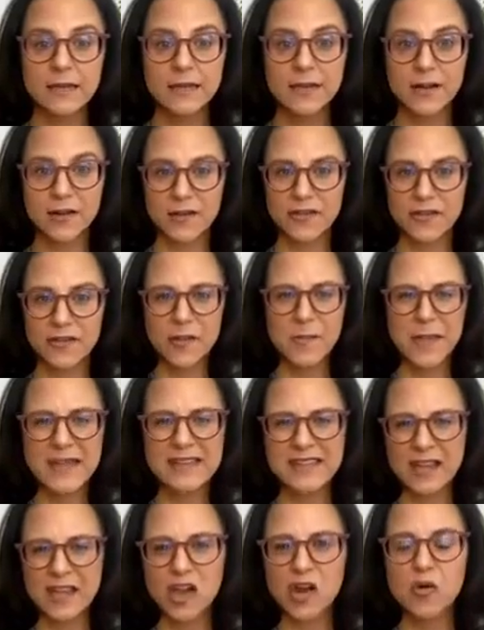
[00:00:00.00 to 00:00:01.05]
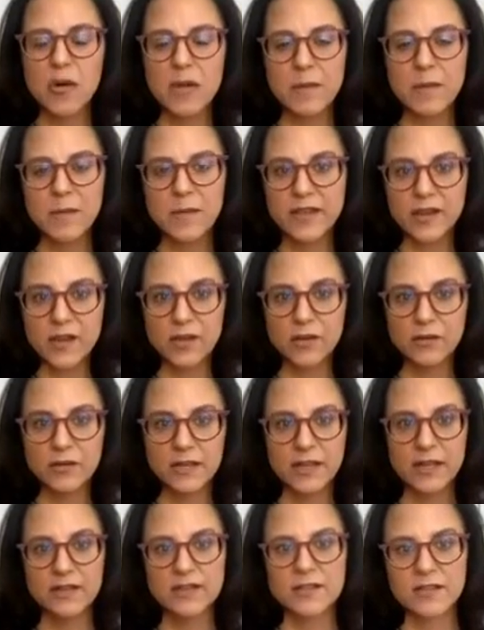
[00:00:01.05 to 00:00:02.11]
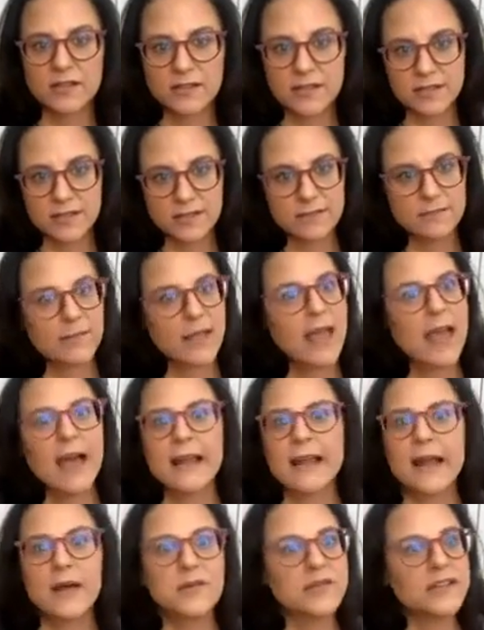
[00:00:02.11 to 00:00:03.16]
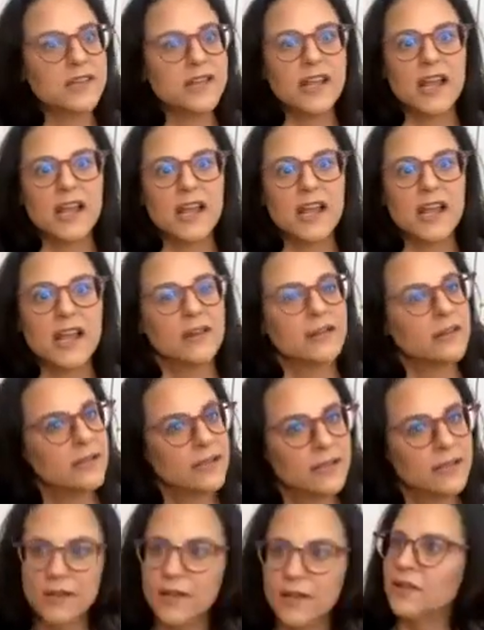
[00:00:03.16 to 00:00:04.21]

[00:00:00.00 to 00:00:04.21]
or the very basic equipment that you'll need to head out into the yonder,